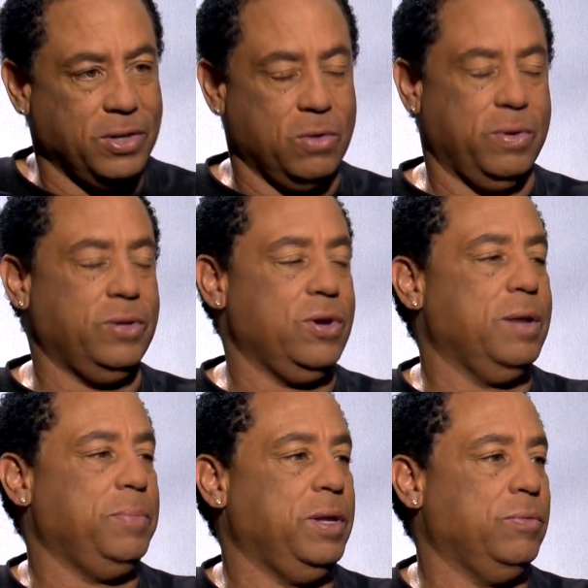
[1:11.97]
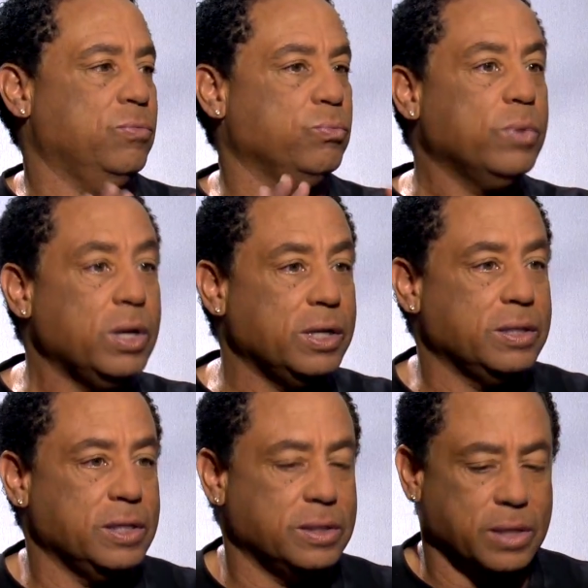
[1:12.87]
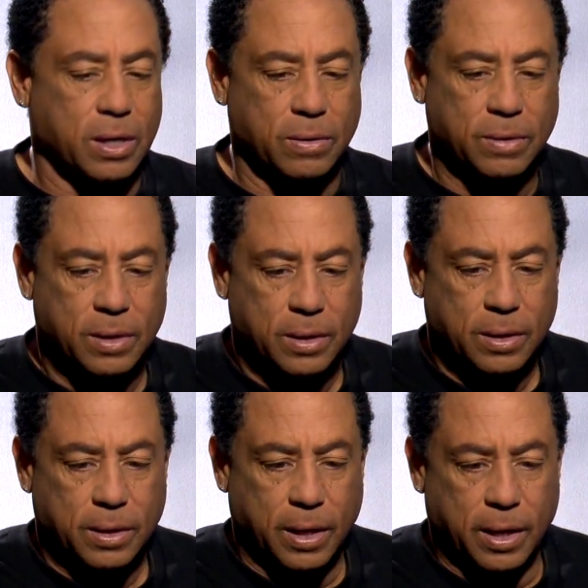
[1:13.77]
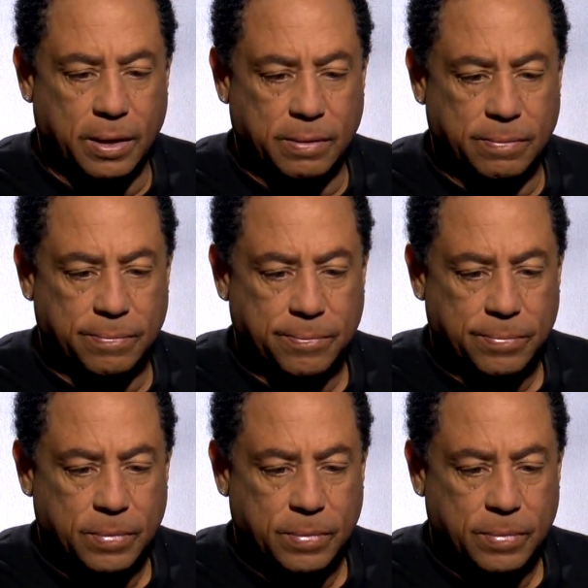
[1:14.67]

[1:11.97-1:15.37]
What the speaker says: You know, we try to be really detailed. And